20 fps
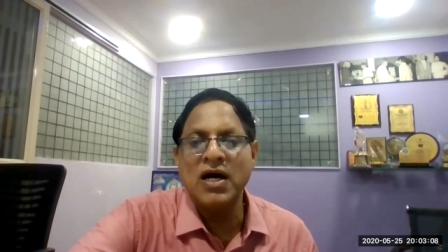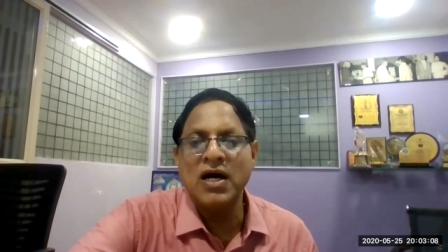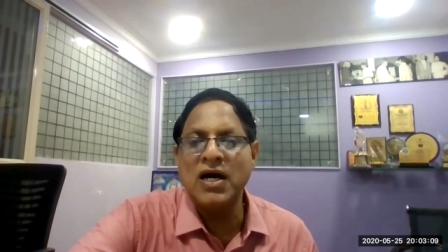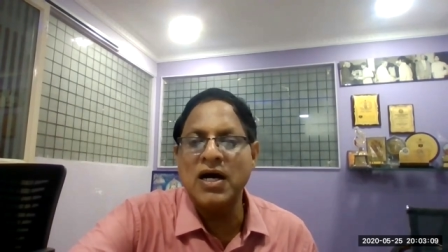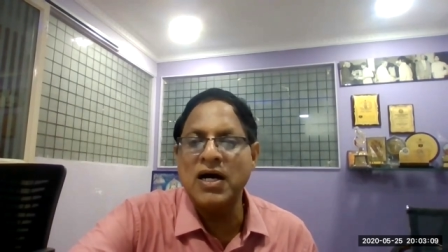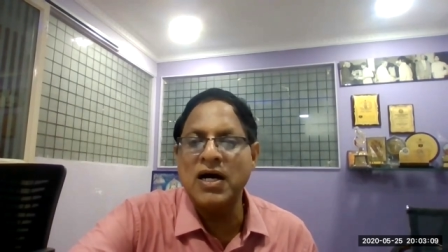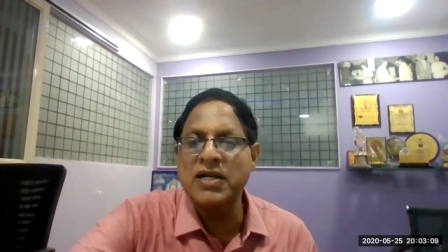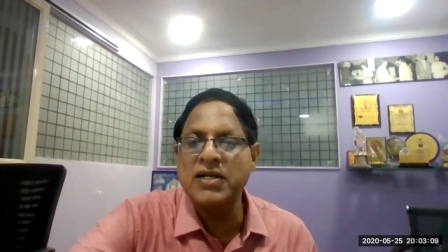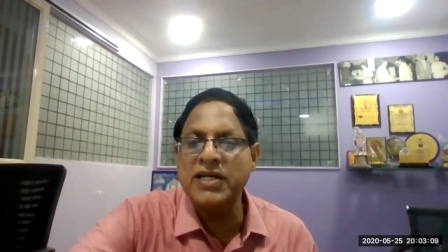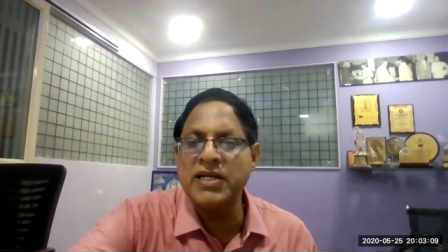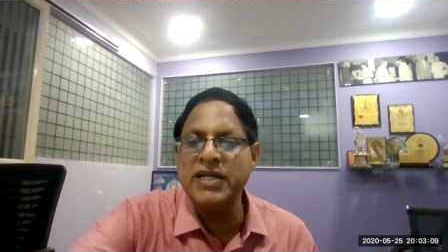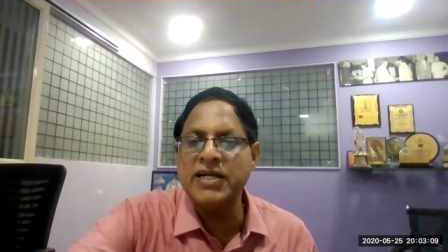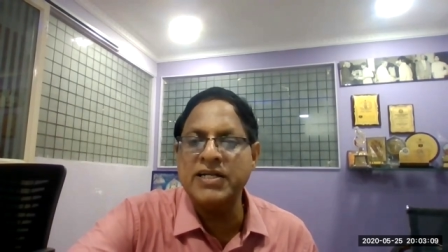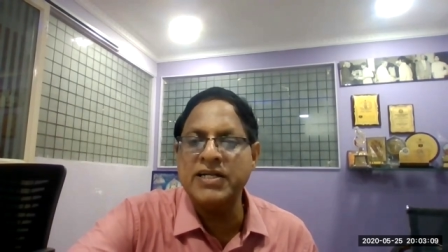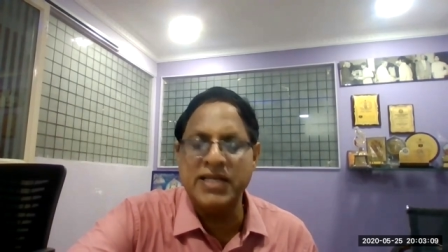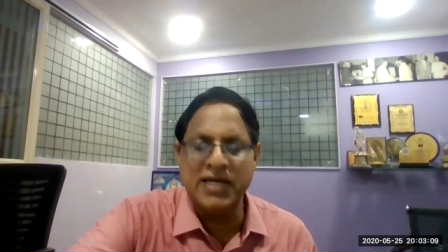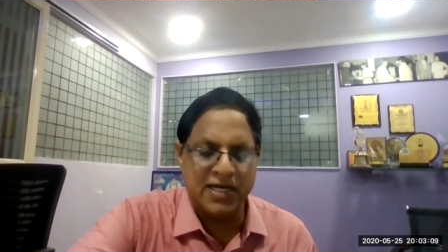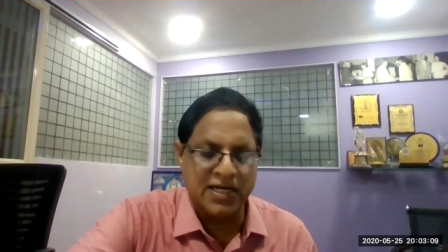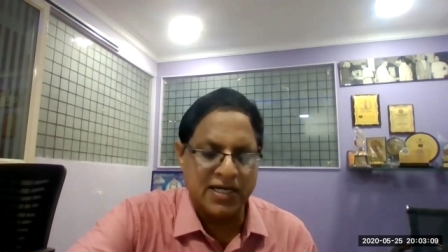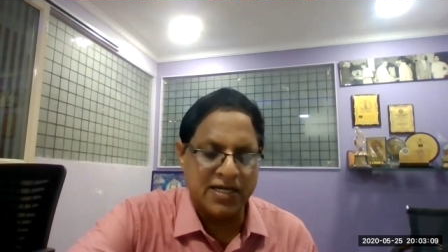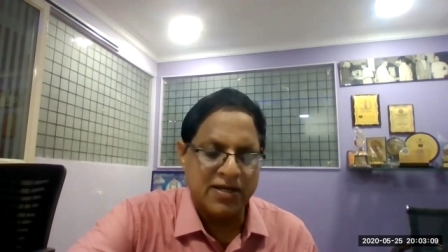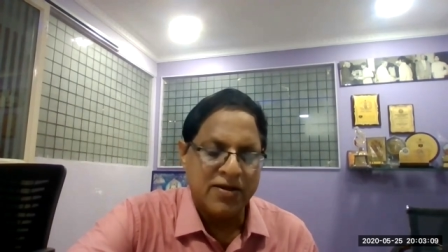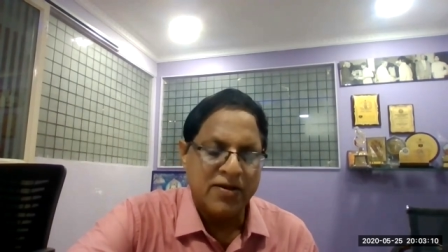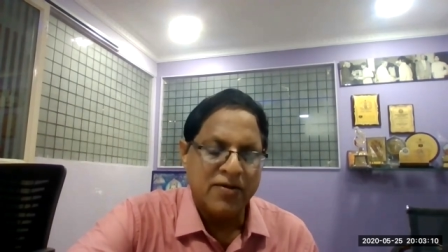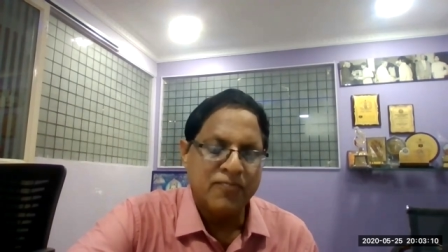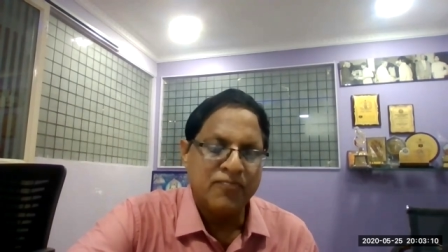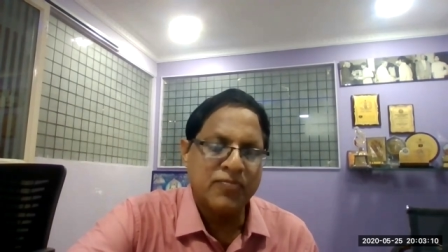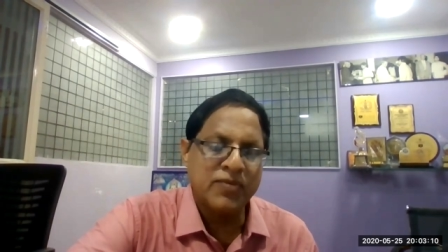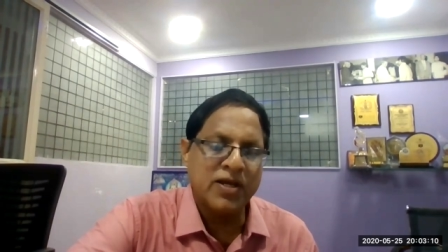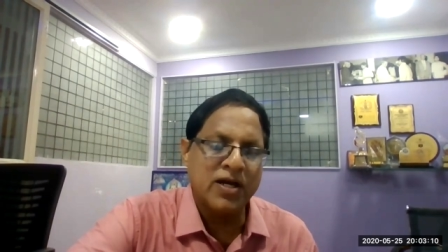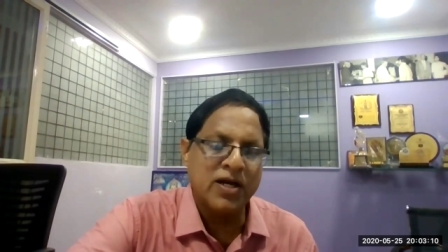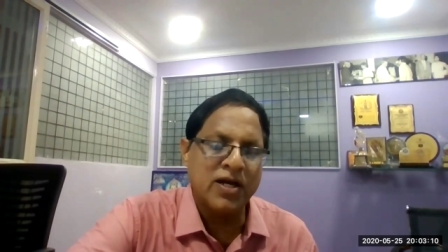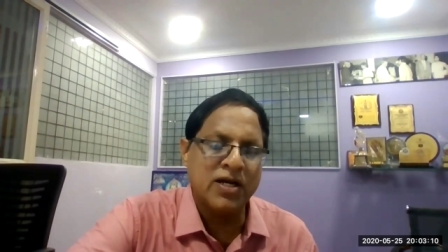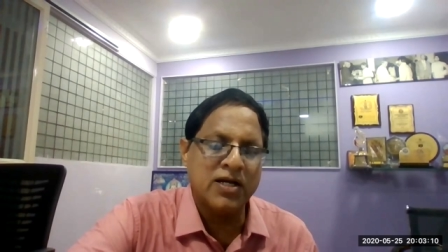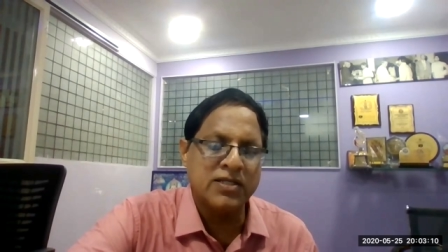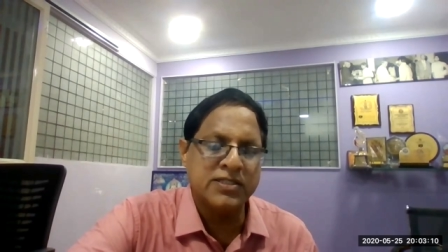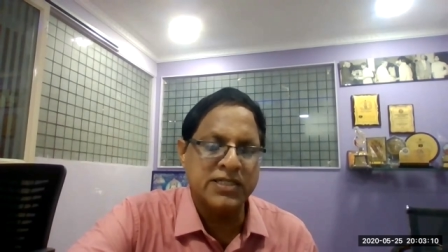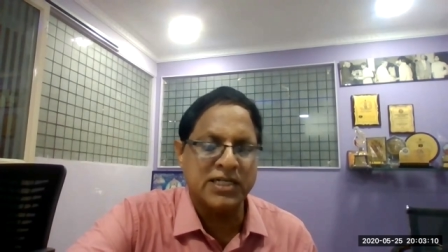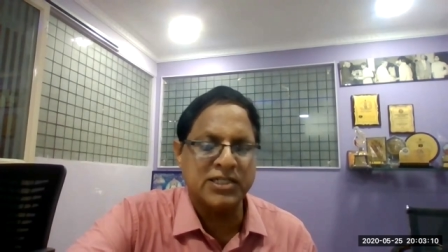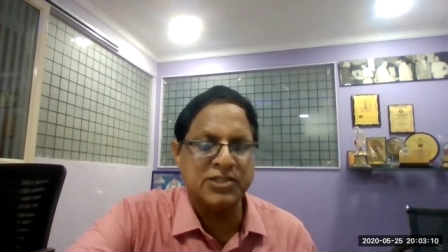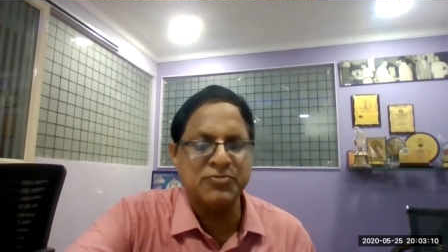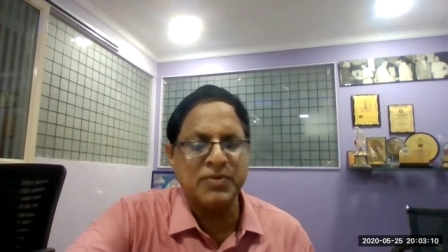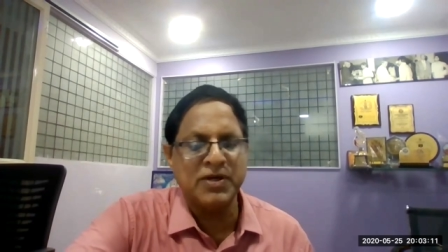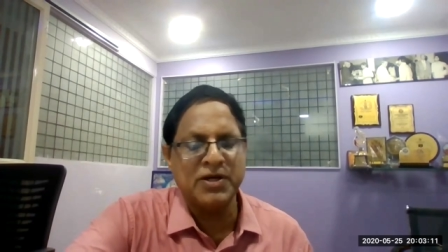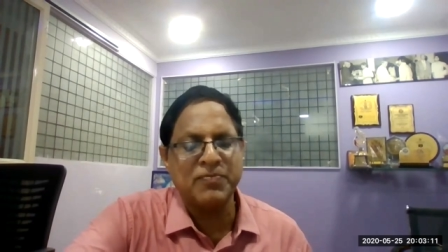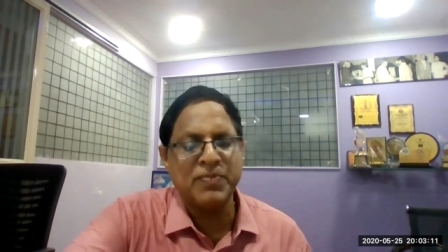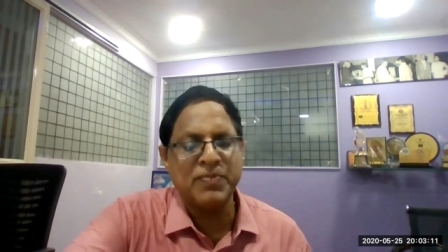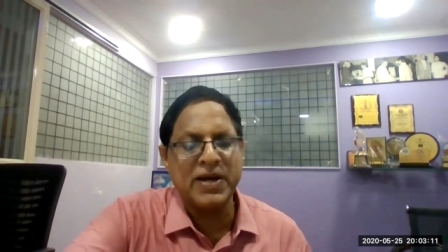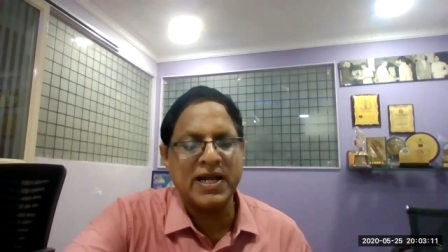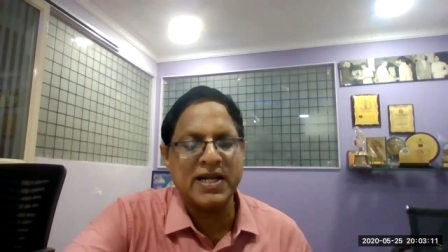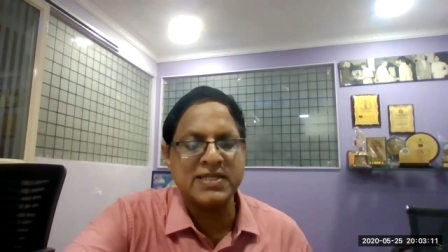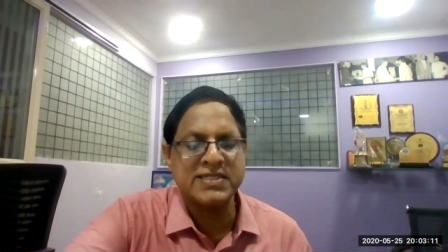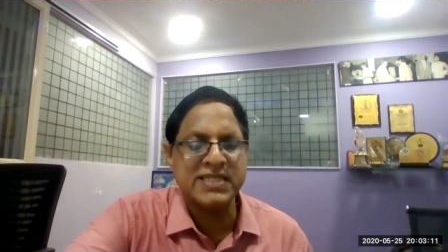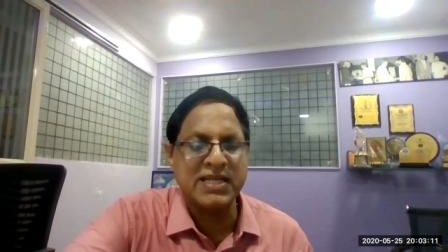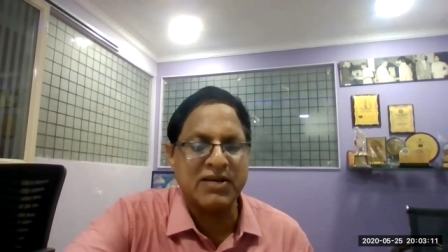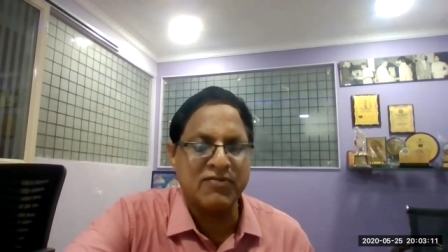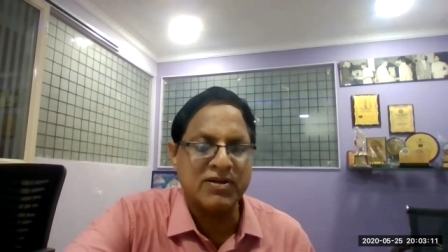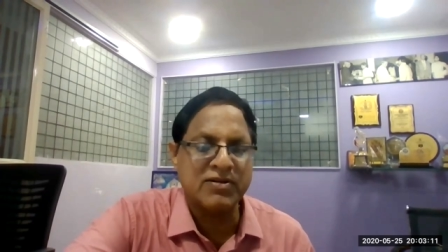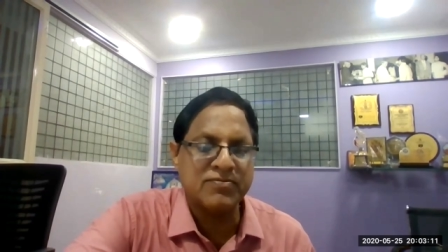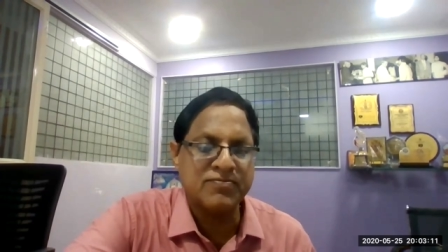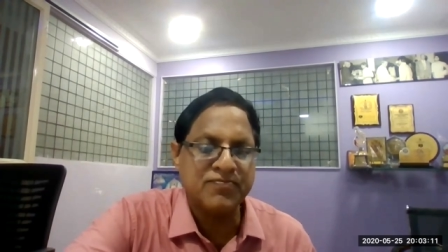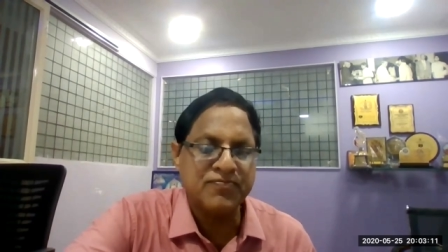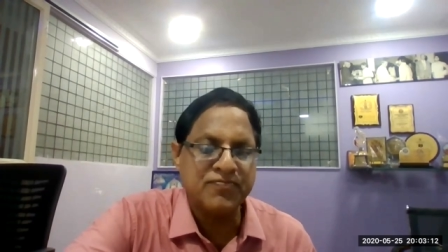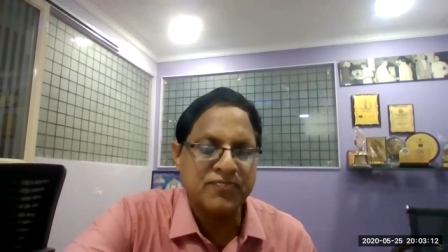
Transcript: uh, read the uh, judgment, para 7.